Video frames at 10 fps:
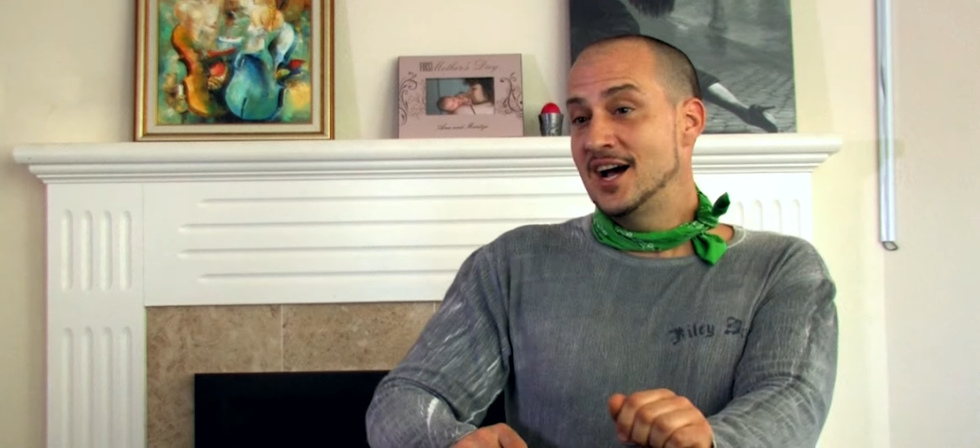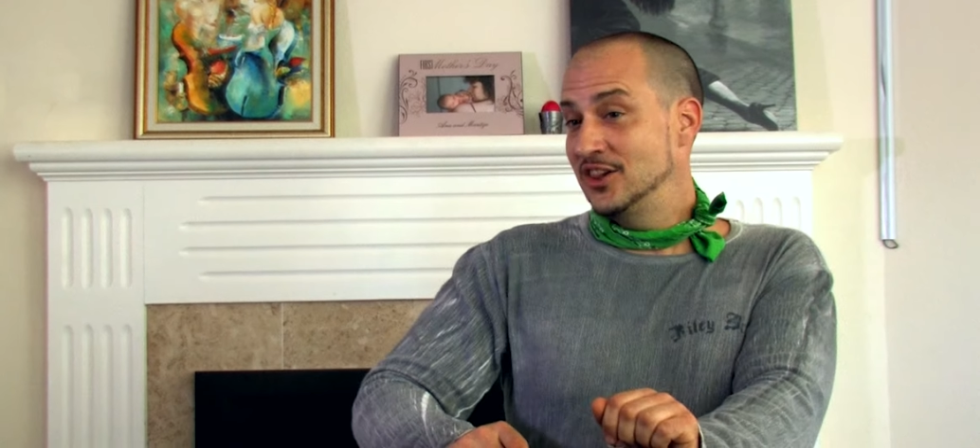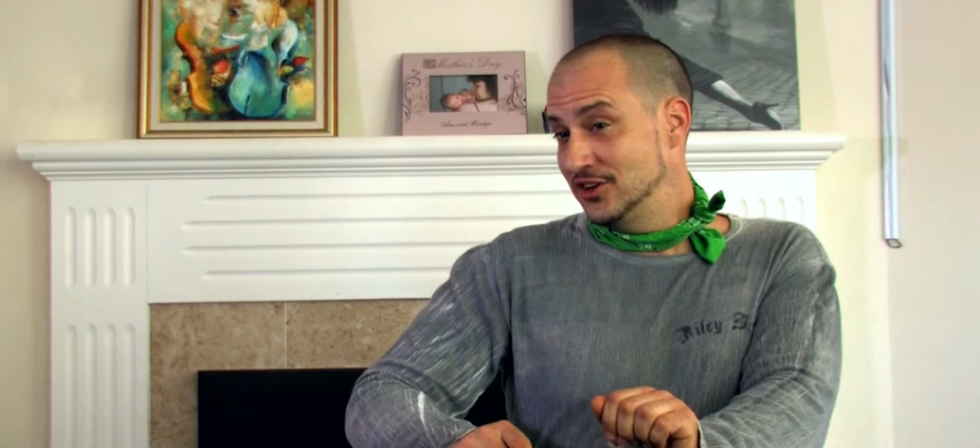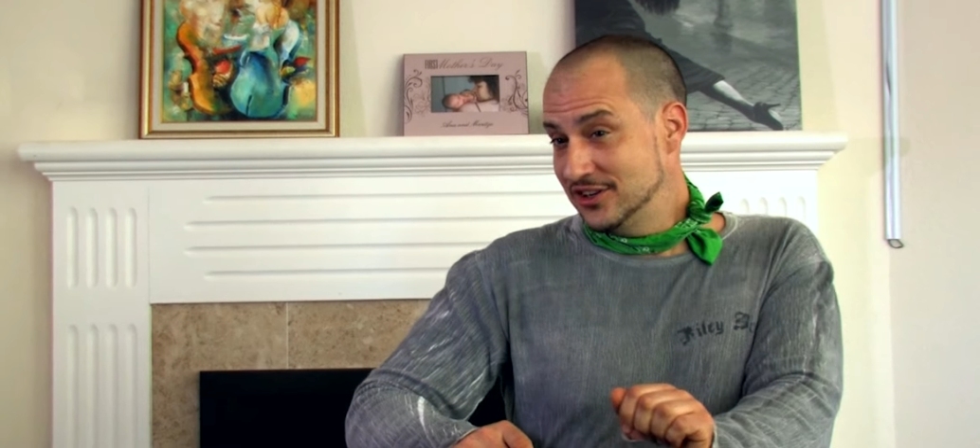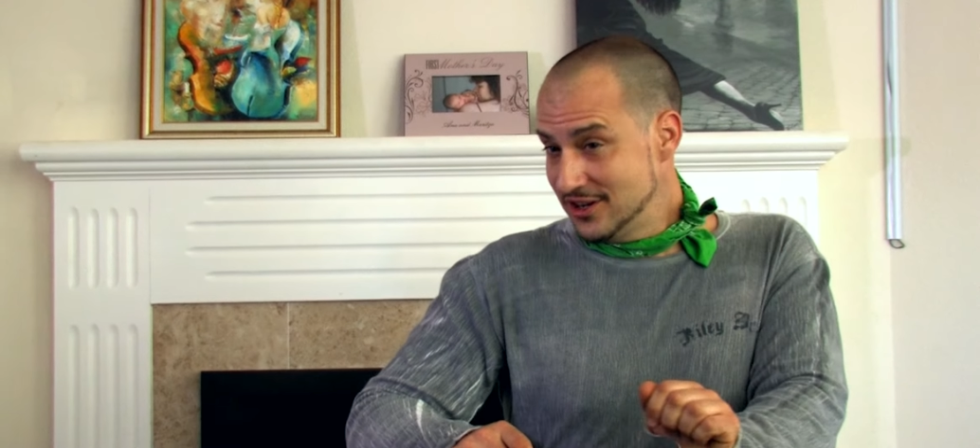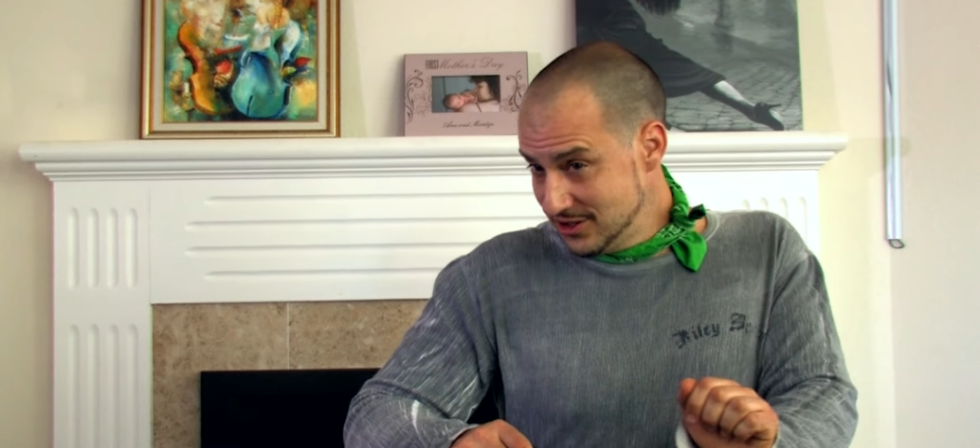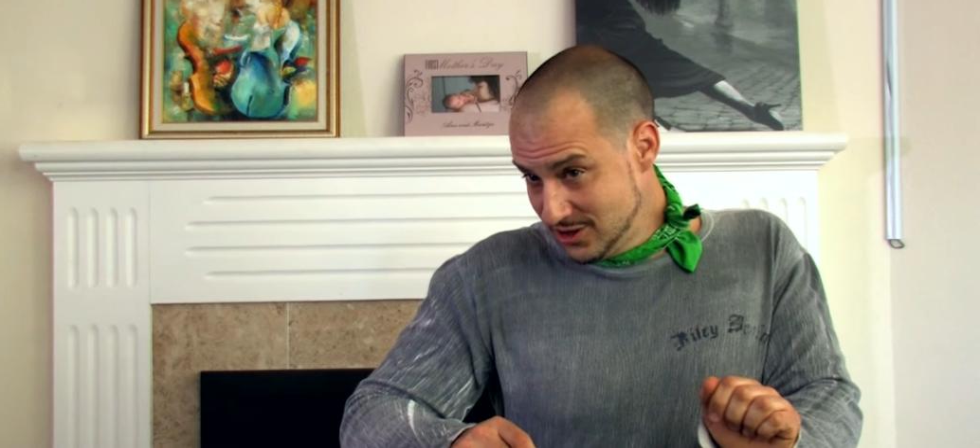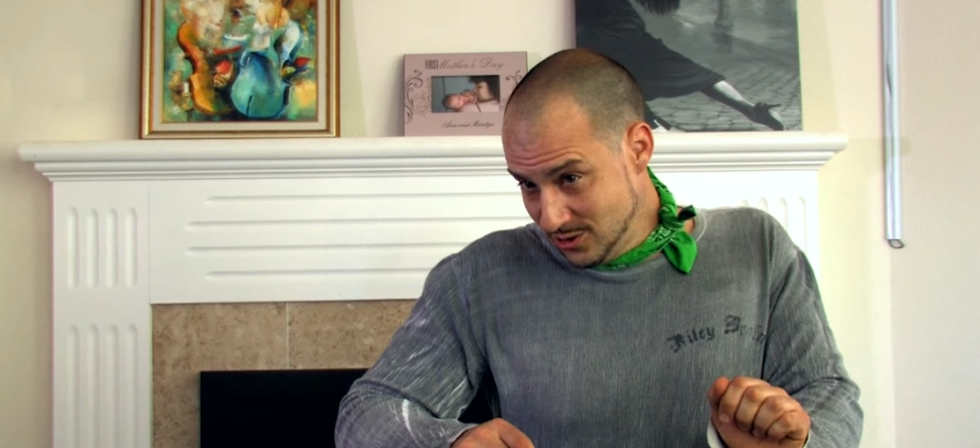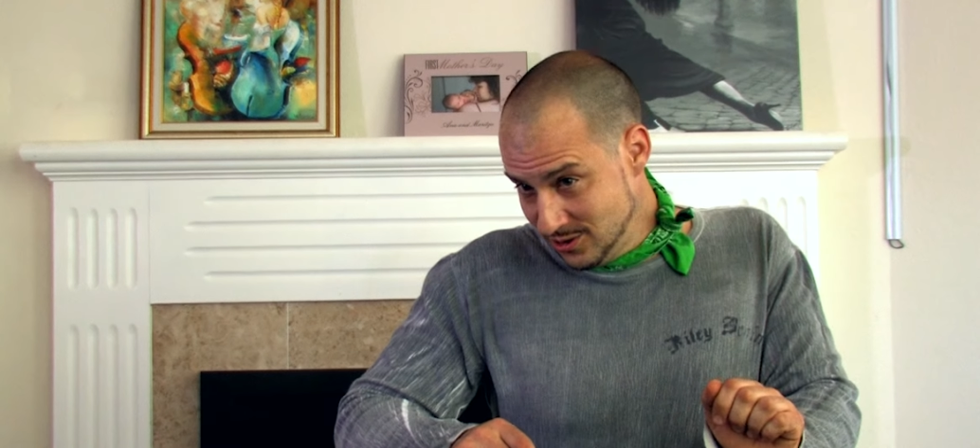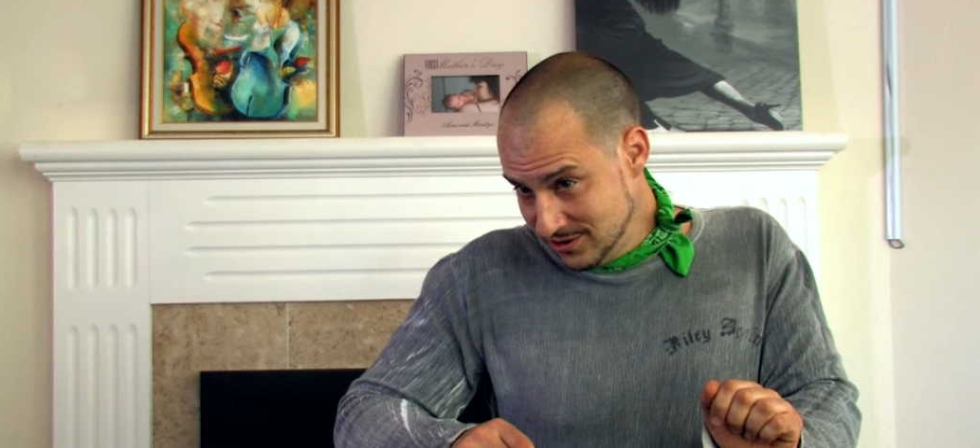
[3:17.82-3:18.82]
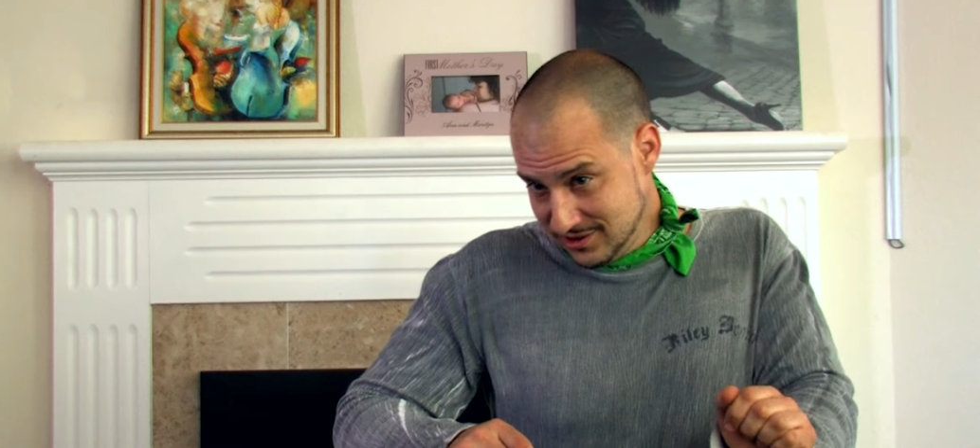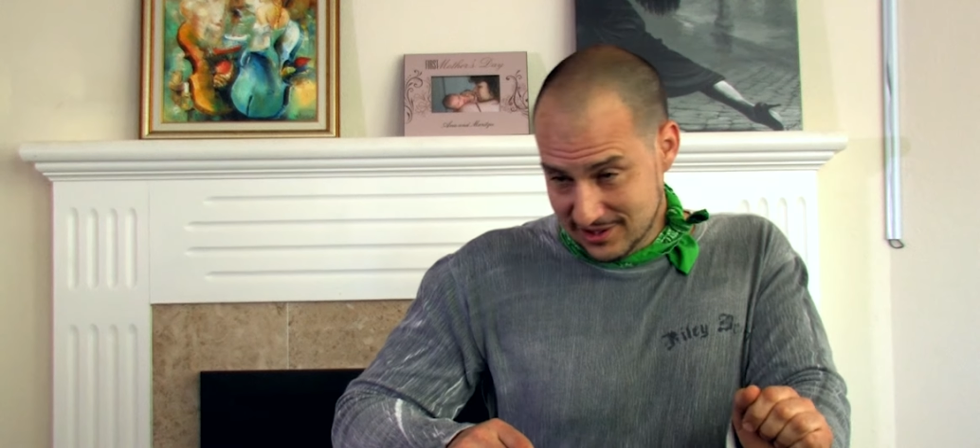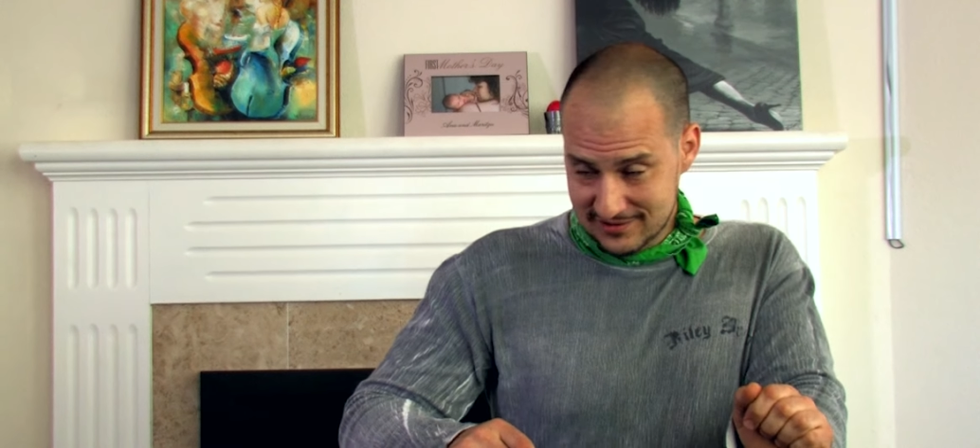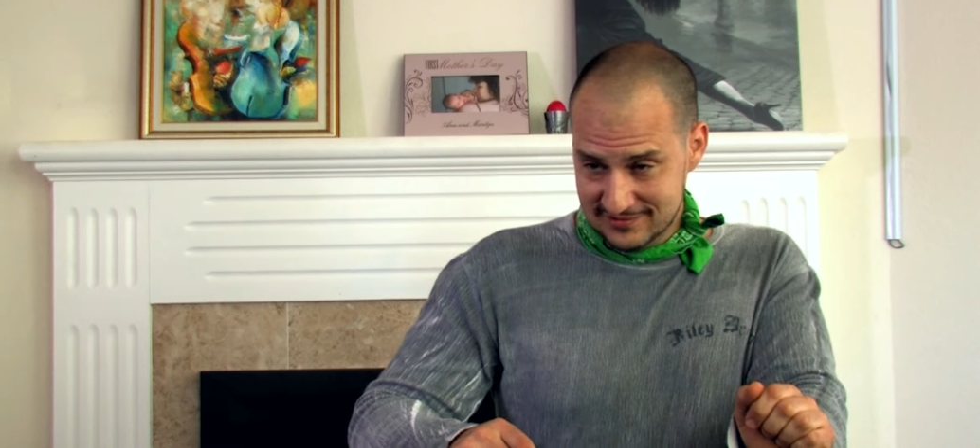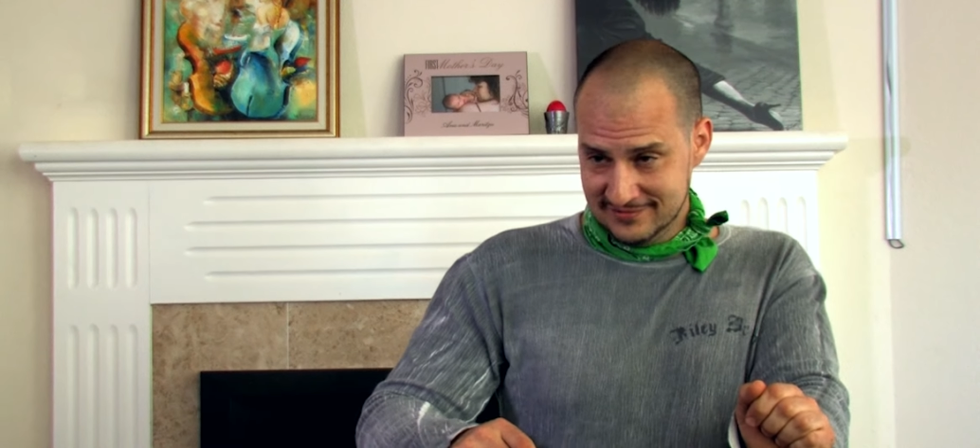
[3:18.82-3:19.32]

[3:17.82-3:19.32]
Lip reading: I learned all the chords,